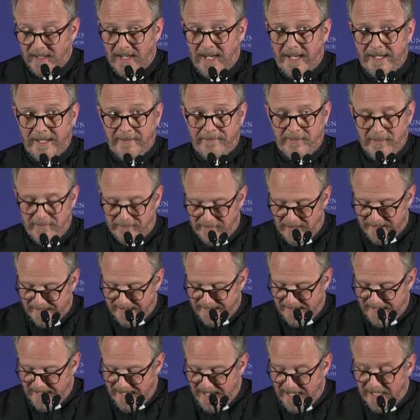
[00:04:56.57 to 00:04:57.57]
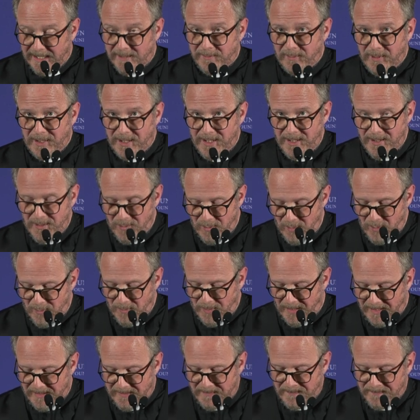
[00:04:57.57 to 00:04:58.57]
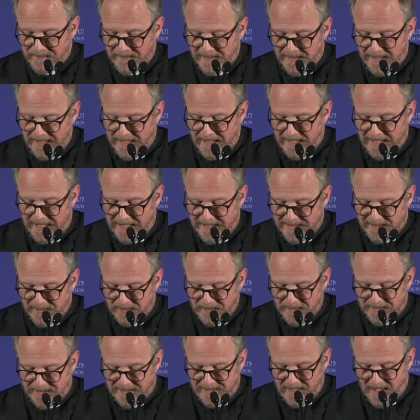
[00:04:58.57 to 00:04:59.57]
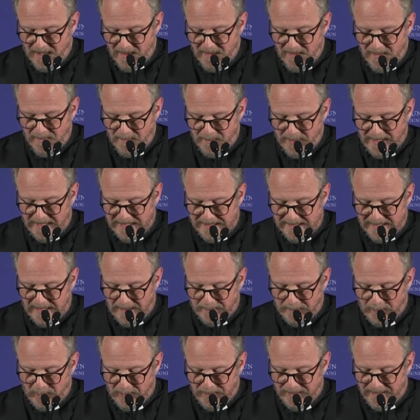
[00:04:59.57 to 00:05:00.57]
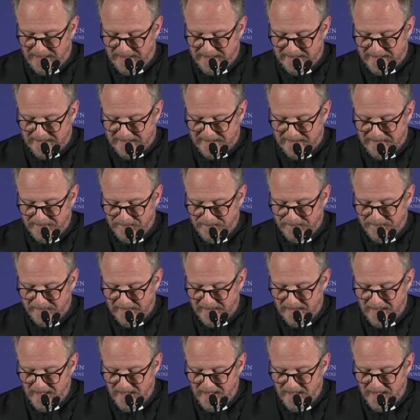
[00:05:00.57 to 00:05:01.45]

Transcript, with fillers: and if you've read any Edward Norman, he's also picks up on this.